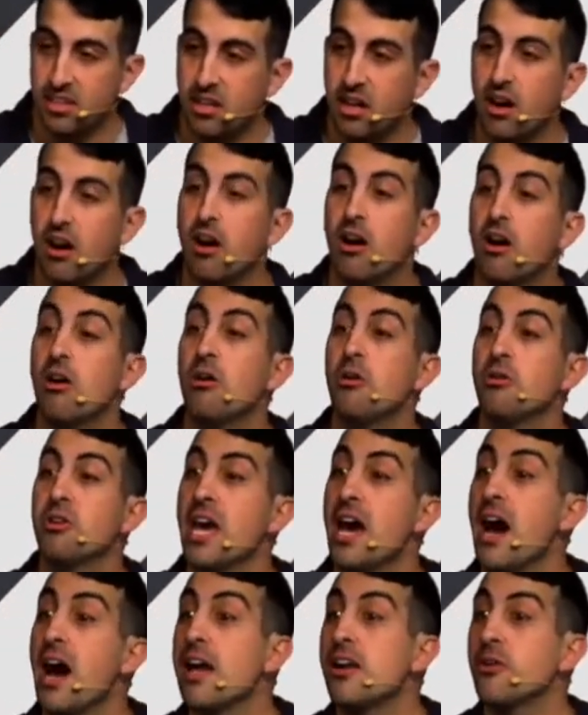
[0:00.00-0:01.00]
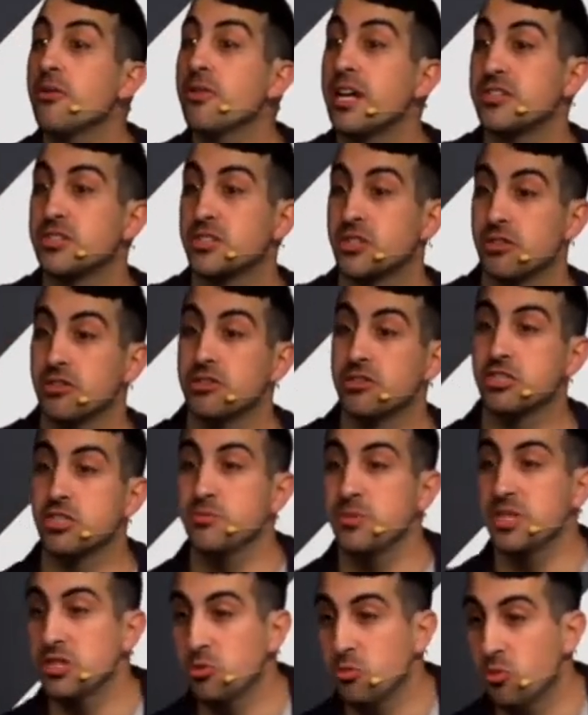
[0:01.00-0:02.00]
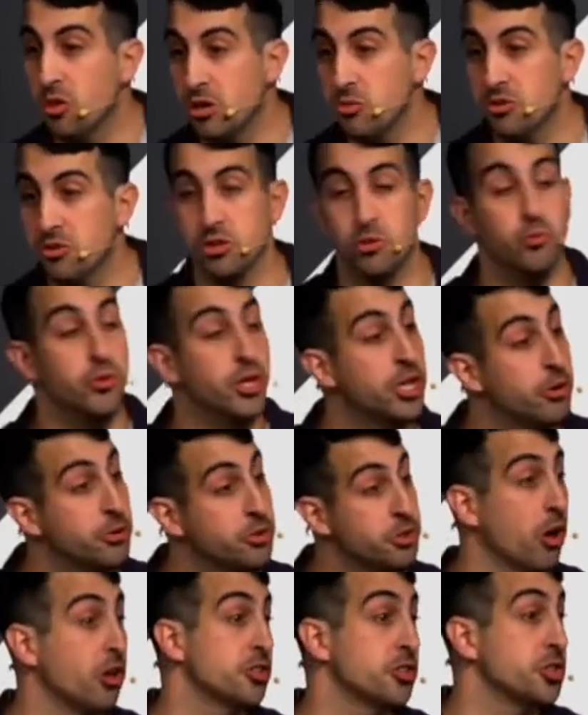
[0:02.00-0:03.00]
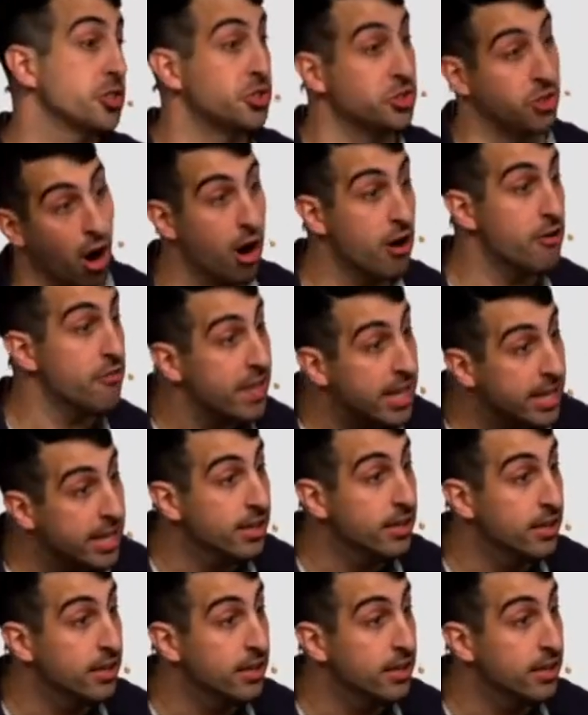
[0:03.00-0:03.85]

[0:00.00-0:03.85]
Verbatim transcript: oh, yeah, I know that church. You mean the one where the widows are starving?